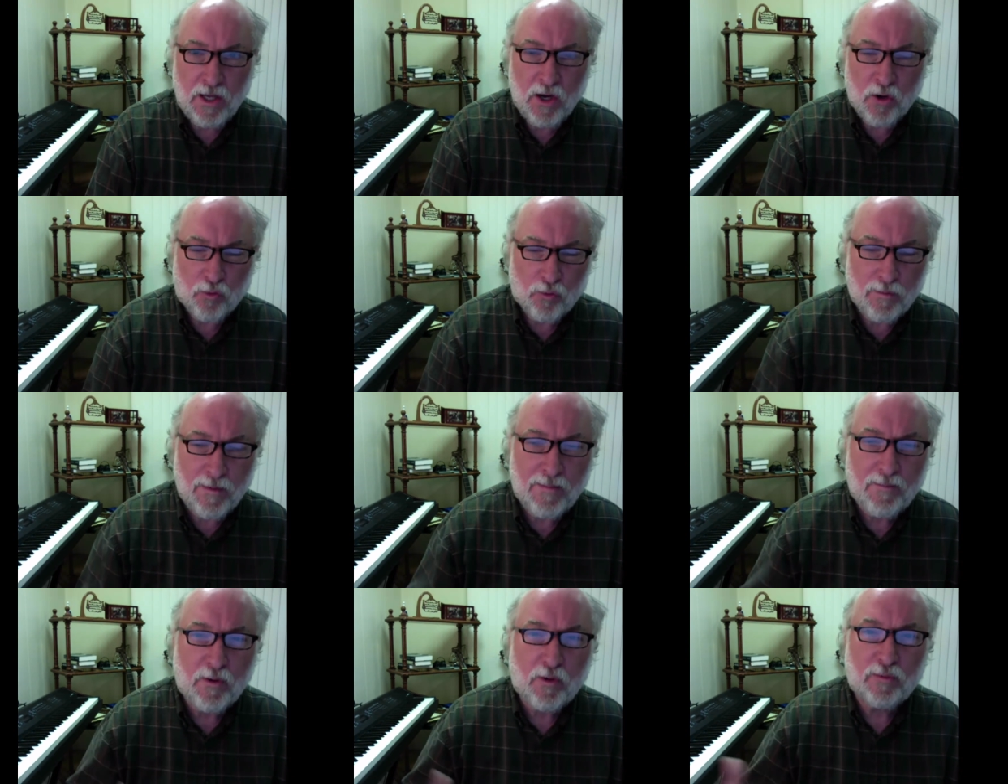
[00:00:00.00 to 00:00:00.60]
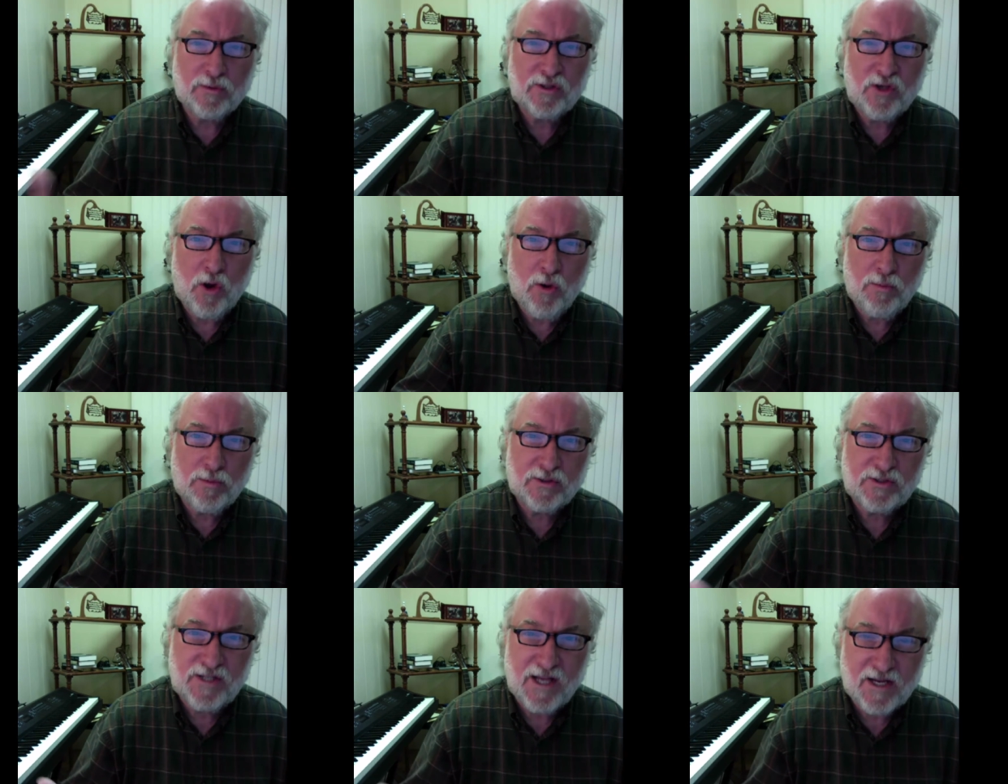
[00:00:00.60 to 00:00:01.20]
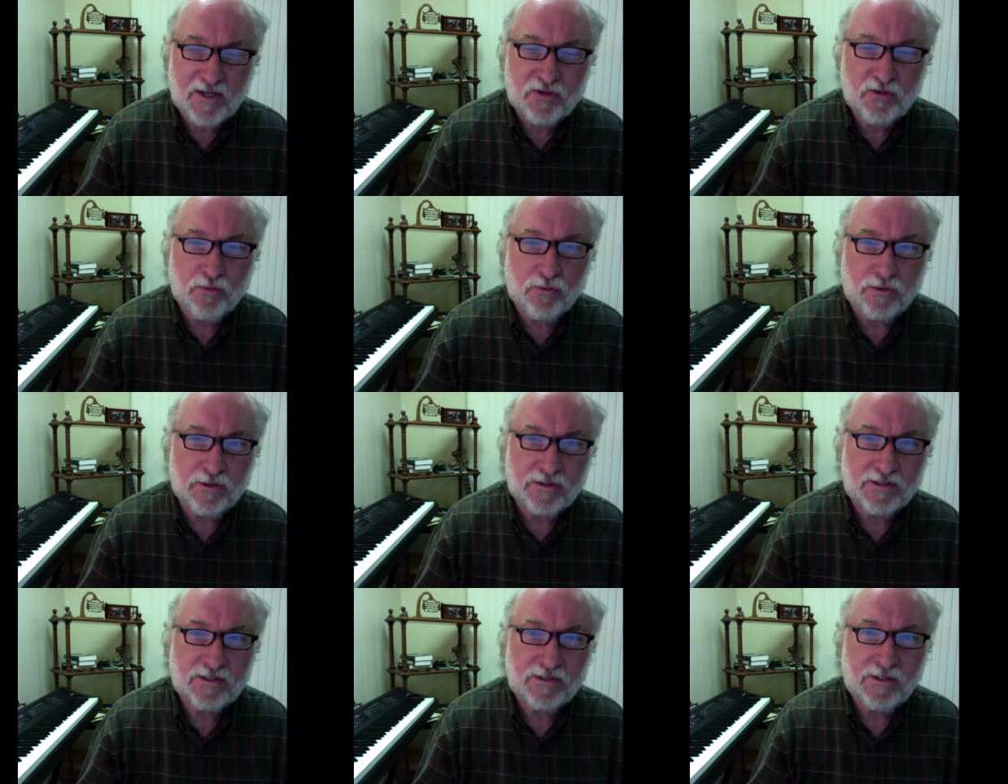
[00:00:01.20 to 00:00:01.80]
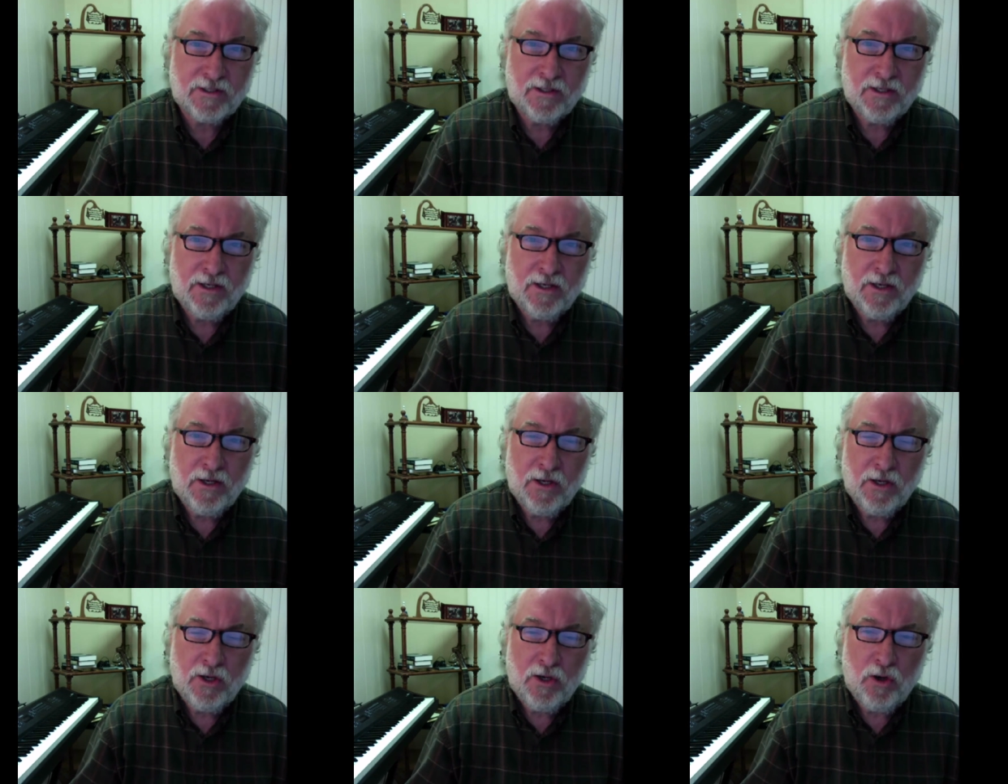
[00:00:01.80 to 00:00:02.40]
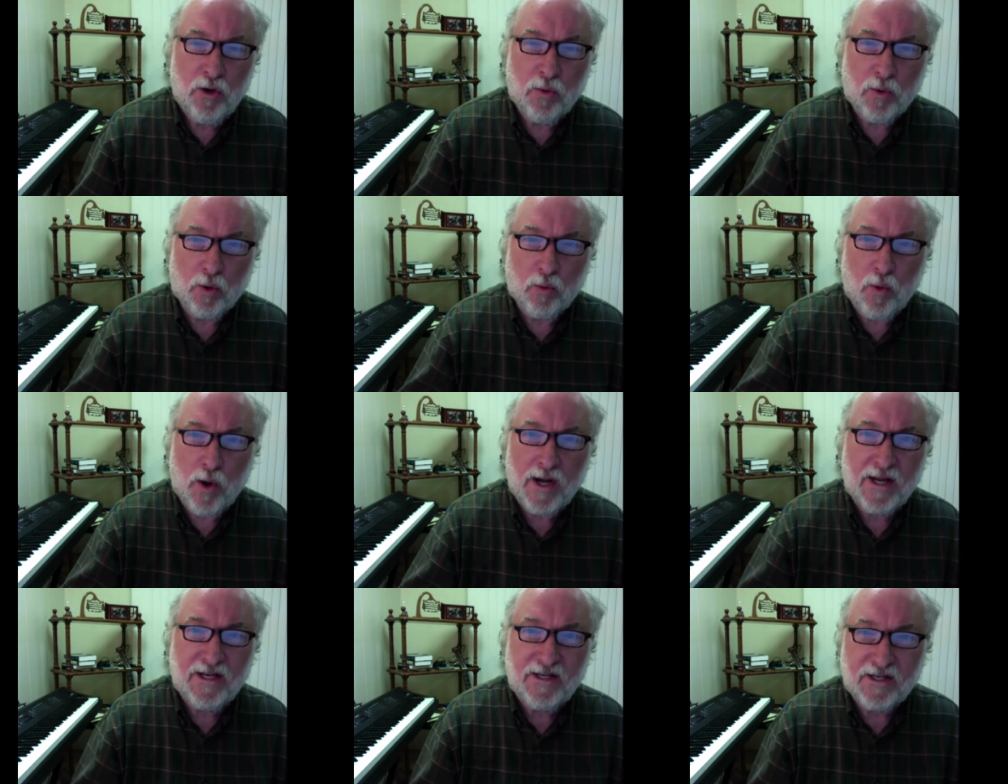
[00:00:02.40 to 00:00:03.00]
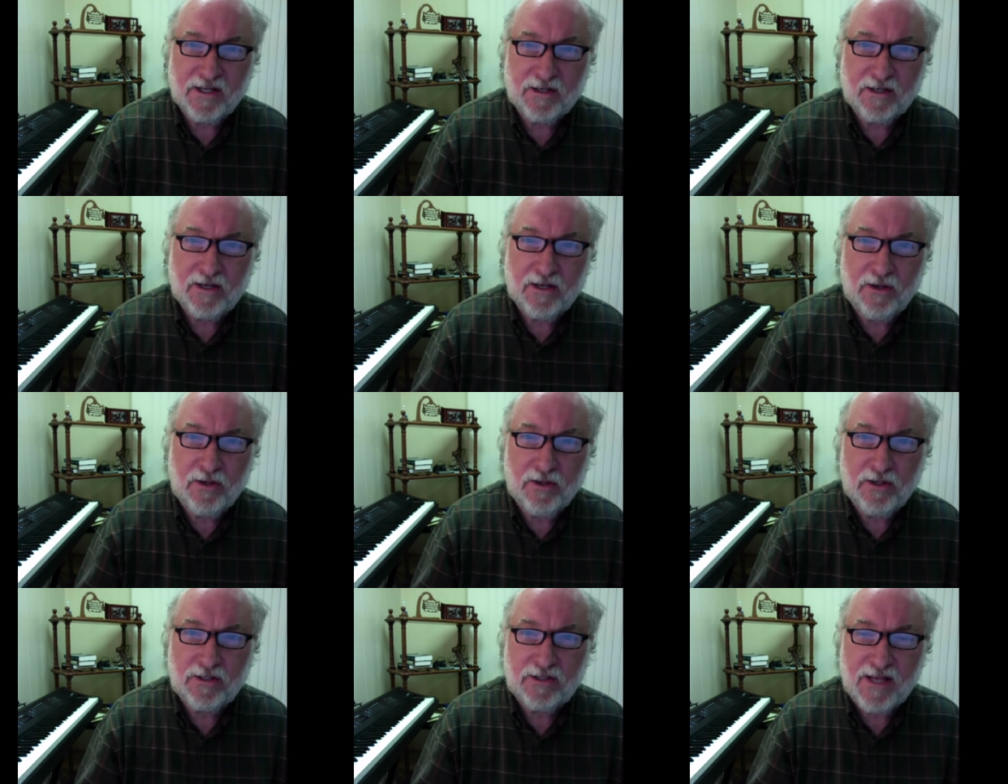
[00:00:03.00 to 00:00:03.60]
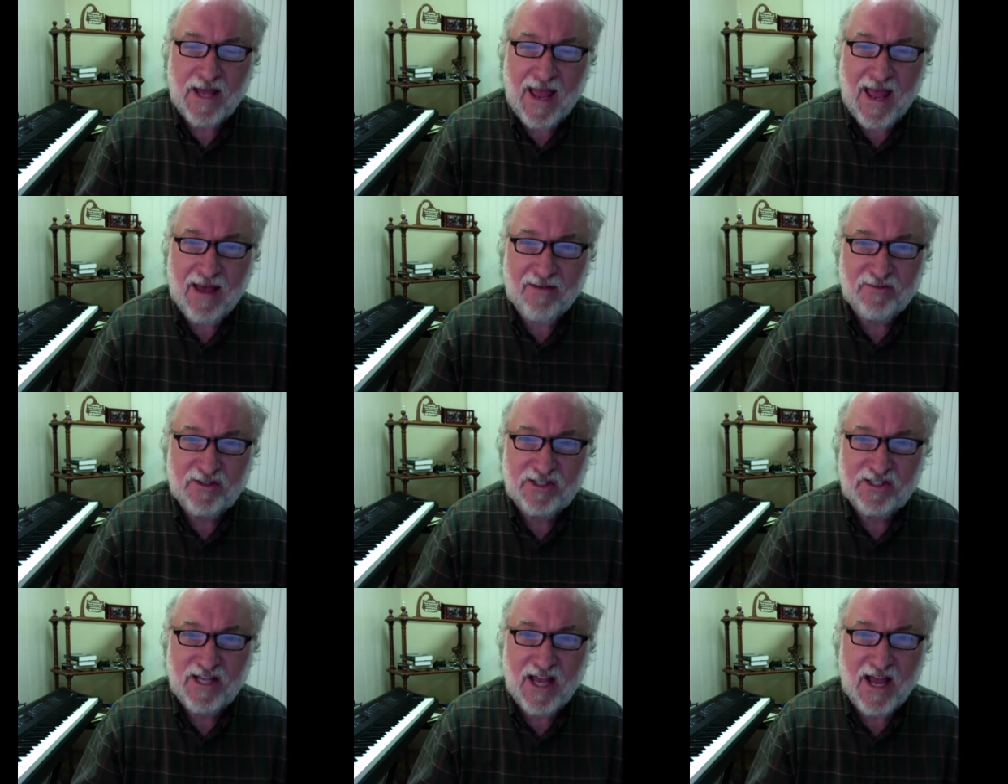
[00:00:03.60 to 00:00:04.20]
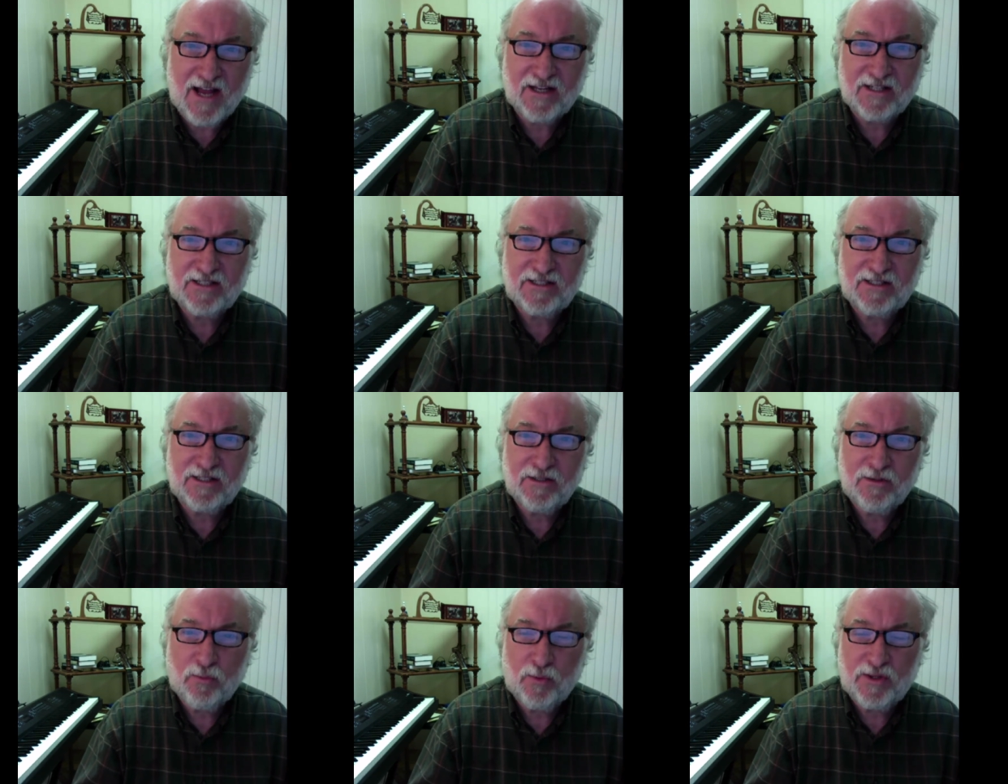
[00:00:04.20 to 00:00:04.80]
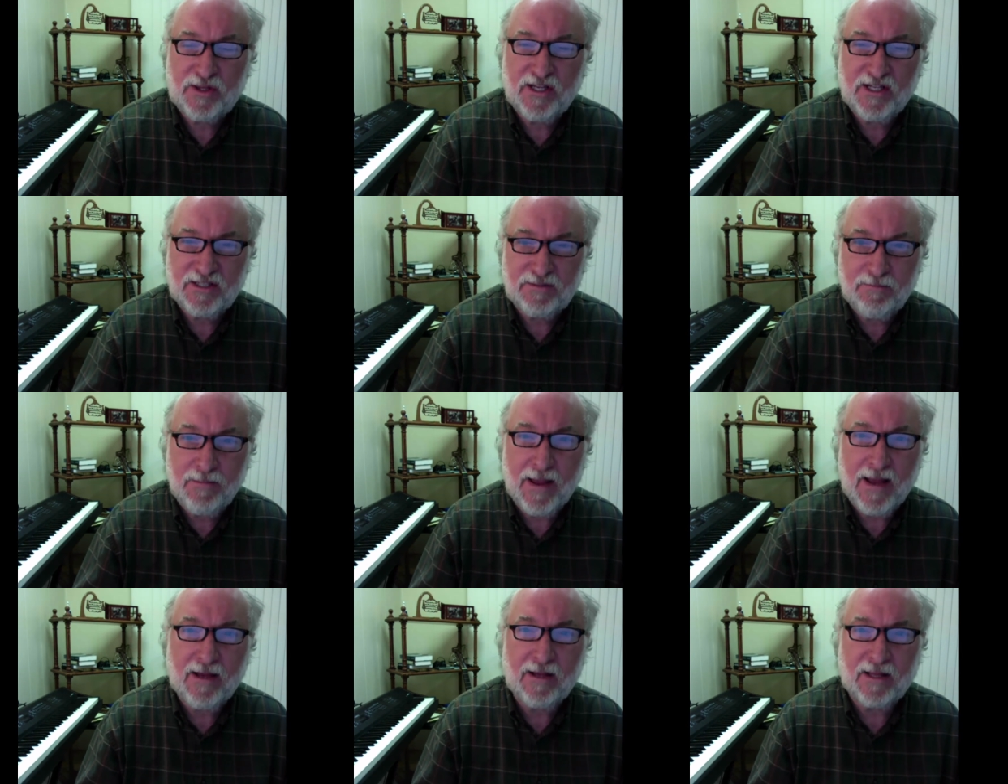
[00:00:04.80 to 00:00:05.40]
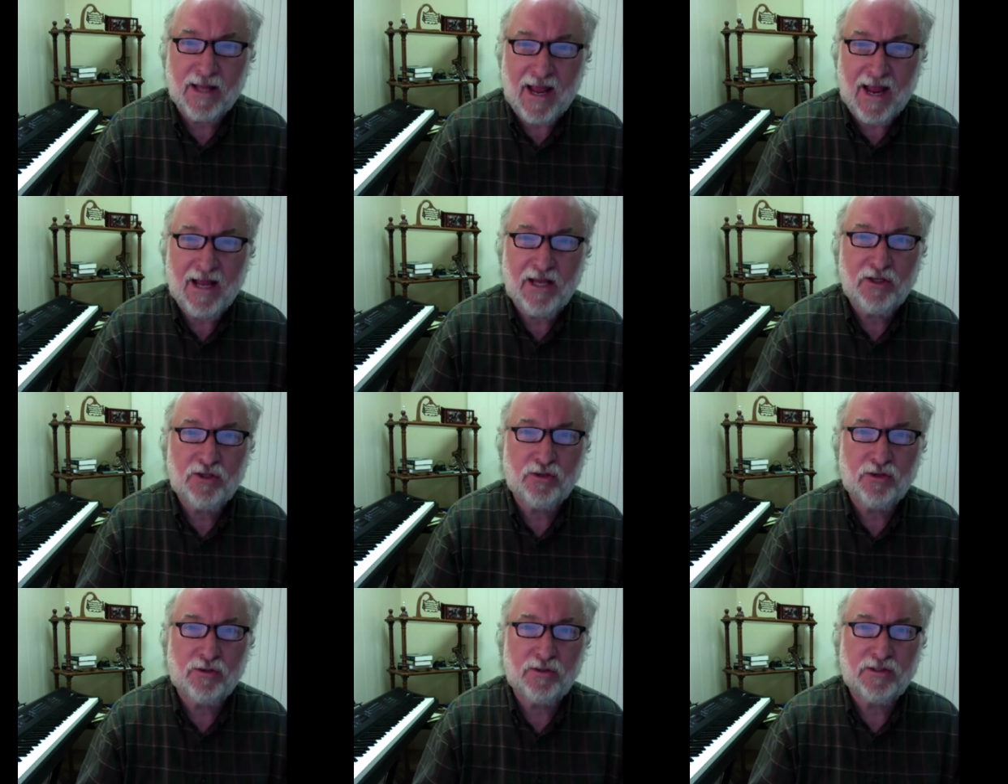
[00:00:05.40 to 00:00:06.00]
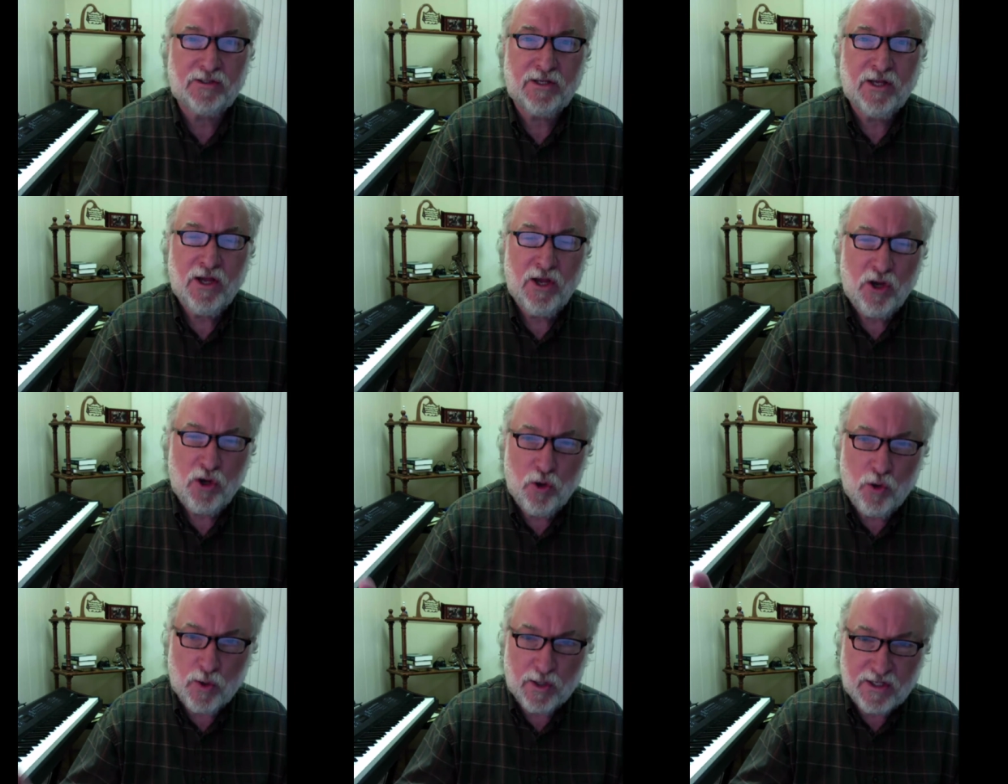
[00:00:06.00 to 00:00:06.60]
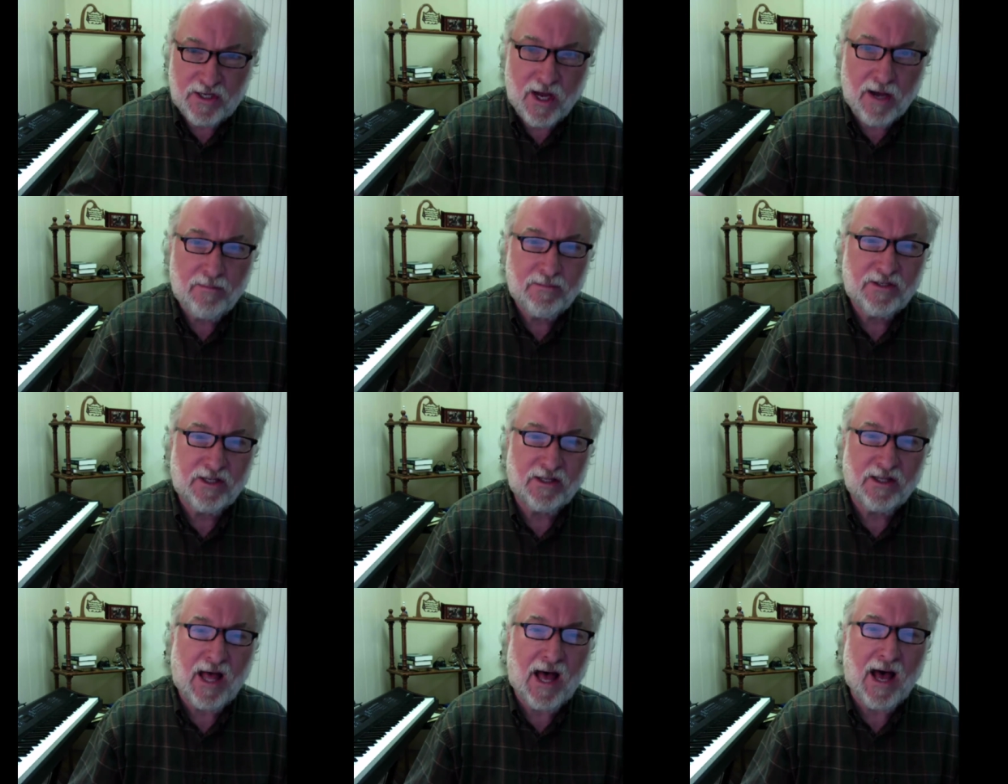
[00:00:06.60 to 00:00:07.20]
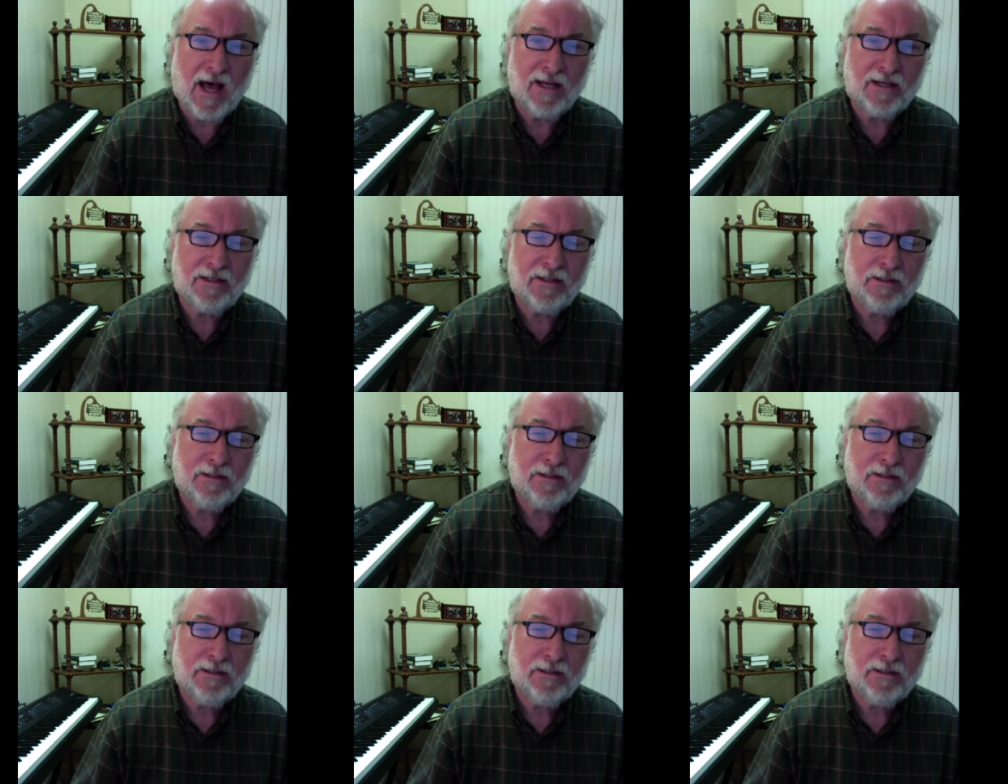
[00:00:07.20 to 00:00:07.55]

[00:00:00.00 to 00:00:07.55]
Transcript: Remember, it was homosexuals who were wanting to to have sex with these male angels who had come to Lot